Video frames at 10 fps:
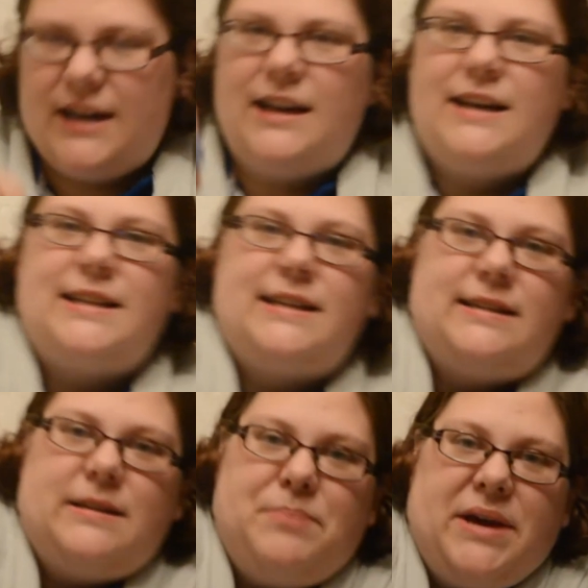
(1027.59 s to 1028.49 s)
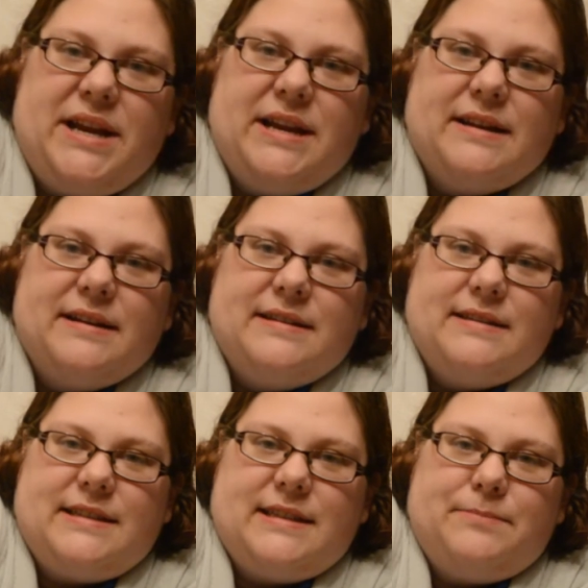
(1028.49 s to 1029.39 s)
I like that. A pin
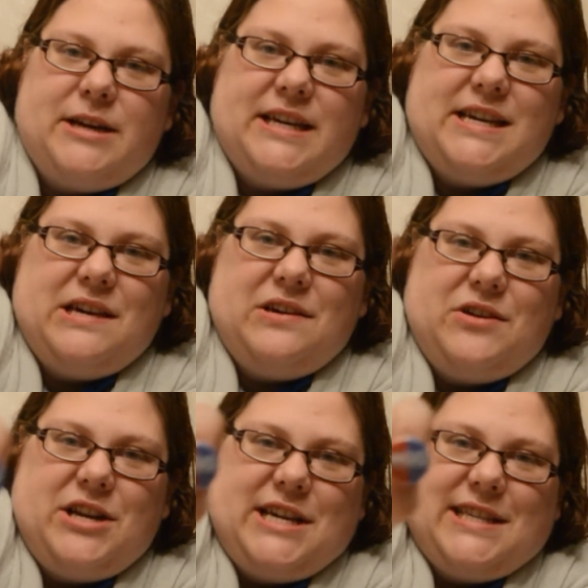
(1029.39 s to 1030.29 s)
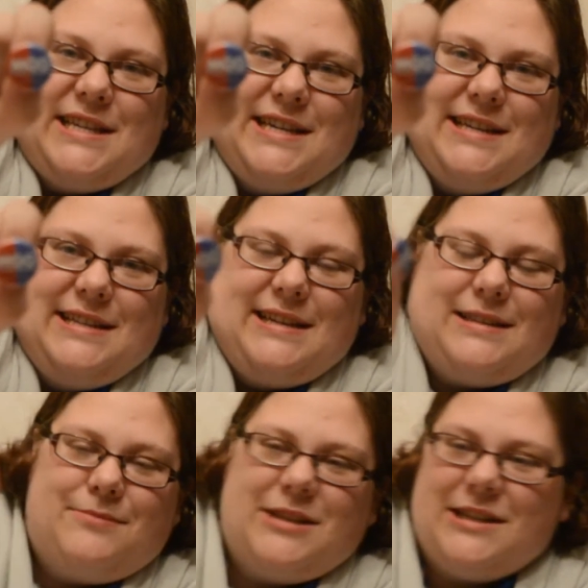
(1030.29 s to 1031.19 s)
that says My Geeky Goodies.
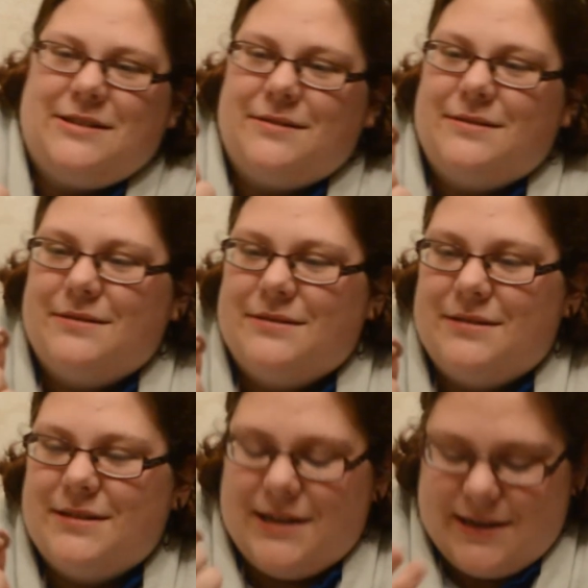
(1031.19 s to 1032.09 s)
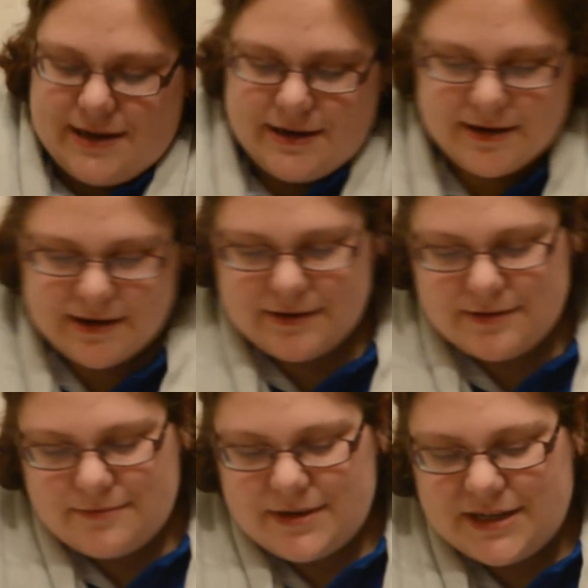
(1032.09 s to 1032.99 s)
That's really cool.
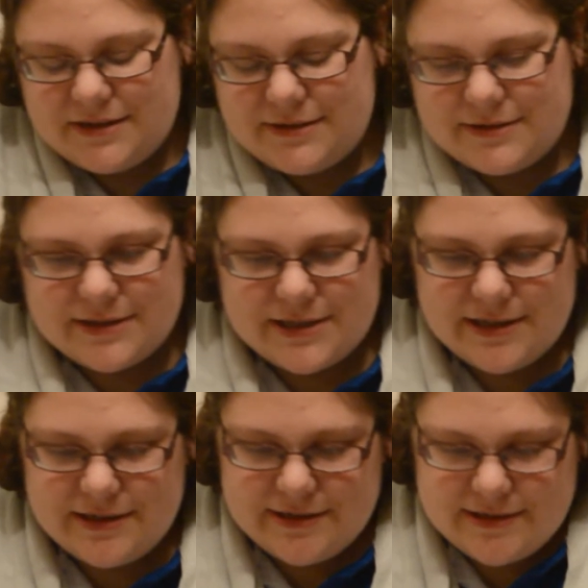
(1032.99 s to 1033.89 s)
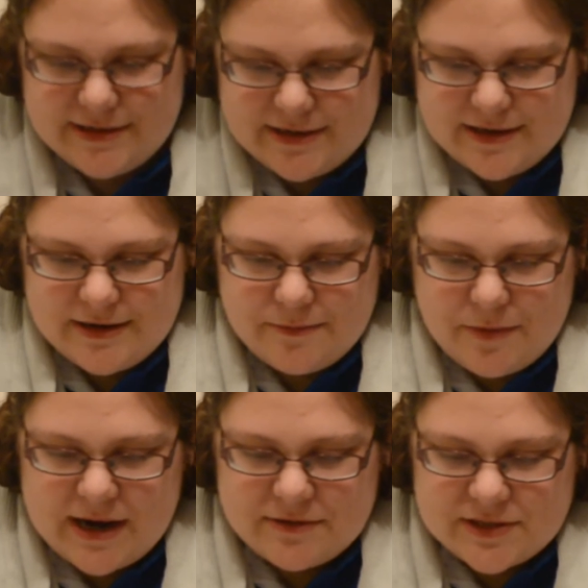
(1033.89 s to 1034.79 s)
Oh my god.
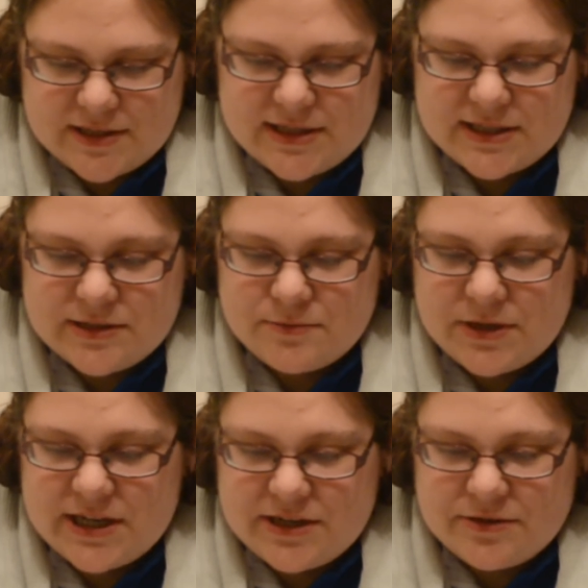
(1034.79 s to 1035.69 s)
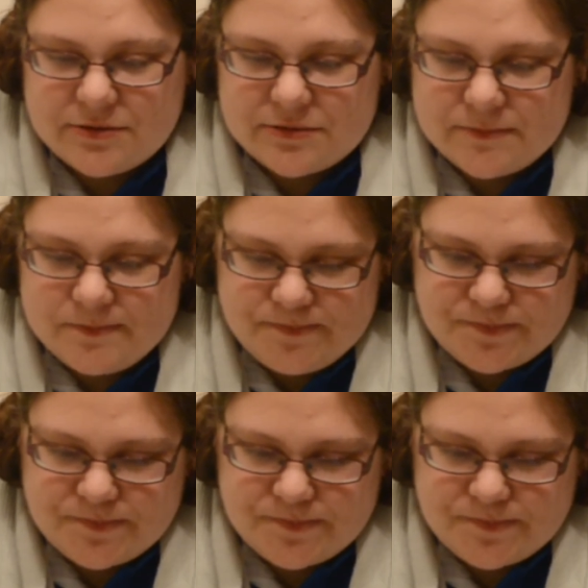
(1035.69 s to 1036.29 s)
Wow, so this is really cool.